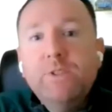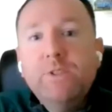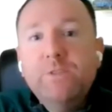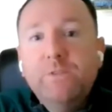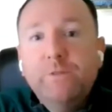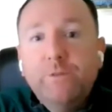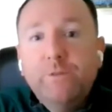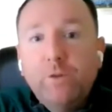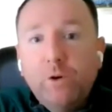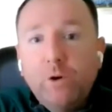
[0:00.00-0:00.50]
is
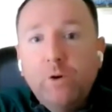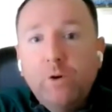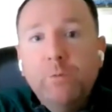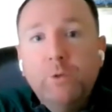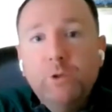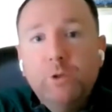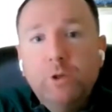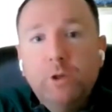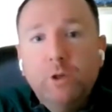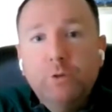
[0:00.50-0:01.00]

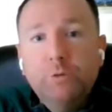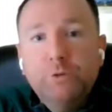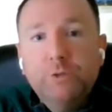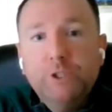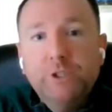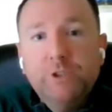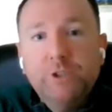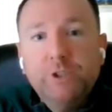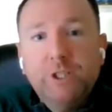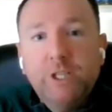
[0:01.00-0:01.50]
formal coach
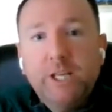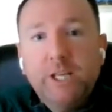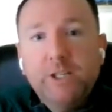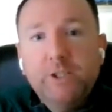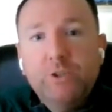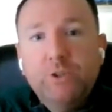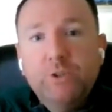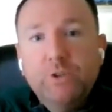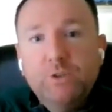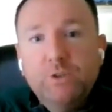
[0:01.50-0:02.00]

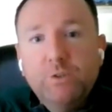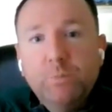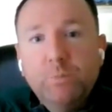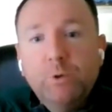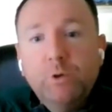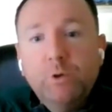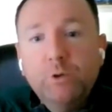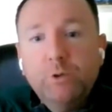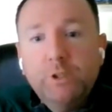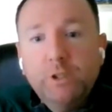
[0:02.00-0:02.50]
education
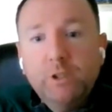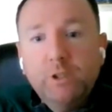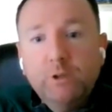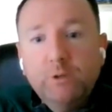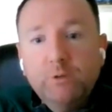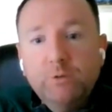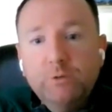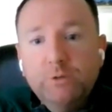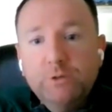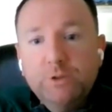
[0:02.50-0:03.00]
supporting
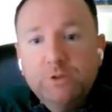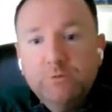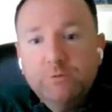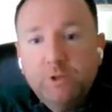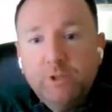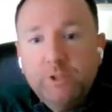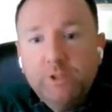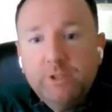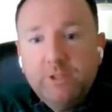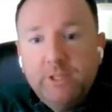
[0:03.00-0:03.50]
coaches
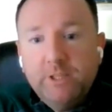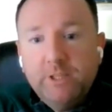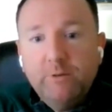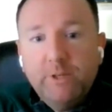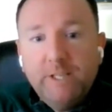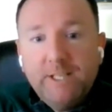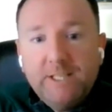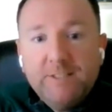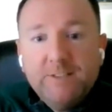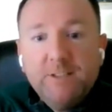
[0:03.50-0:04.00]
right
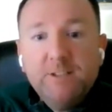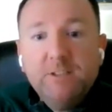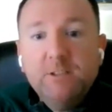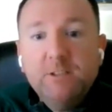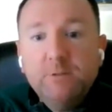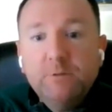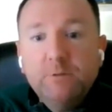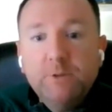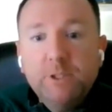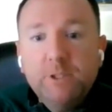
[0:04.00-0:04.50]
now? Is it
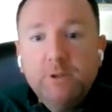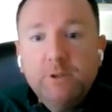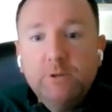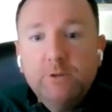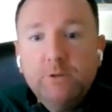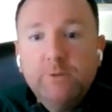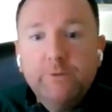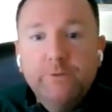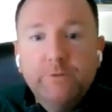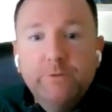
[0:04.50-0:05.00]
doing
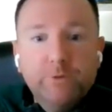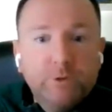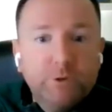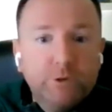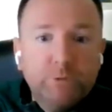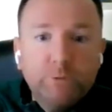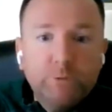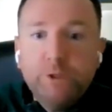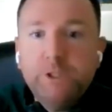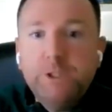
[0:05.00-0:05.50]
enough?
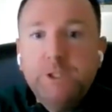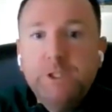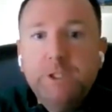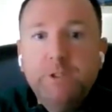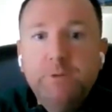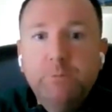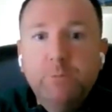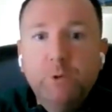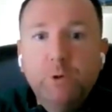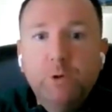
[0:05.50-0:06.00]
Do we
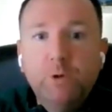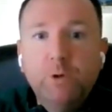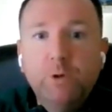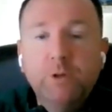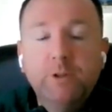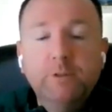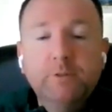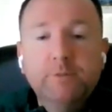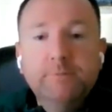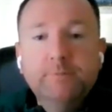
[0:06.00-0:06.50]
need
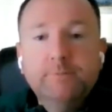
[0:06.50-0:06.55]
more?